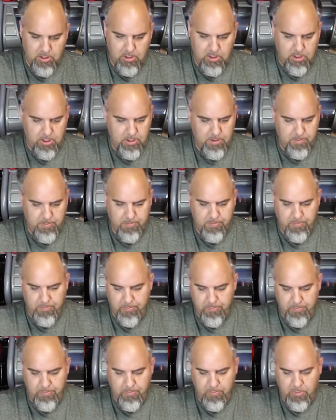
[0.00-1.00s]

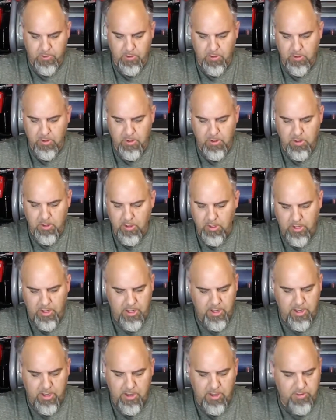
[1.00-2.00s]

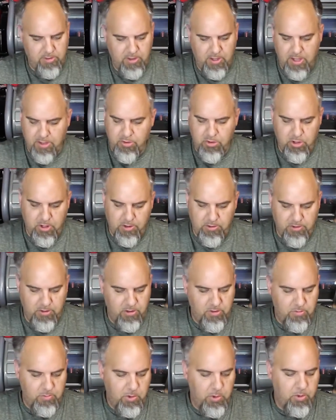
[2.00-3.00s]
Let's see, that's
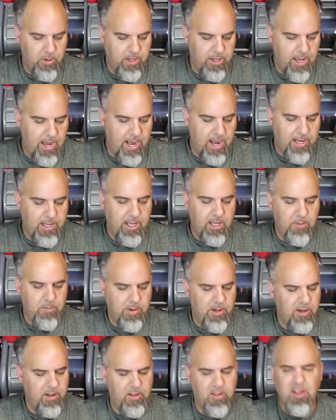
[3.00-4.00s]
Genesis, Mutant League Hockey,
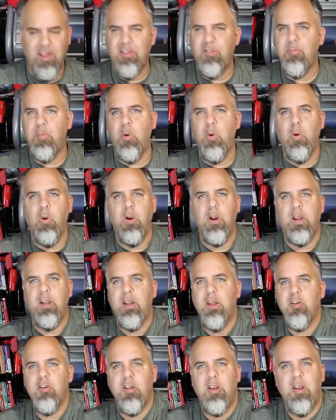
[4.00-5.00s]
but it's poor
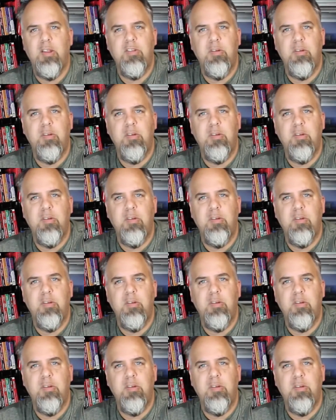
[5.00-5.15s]
condition.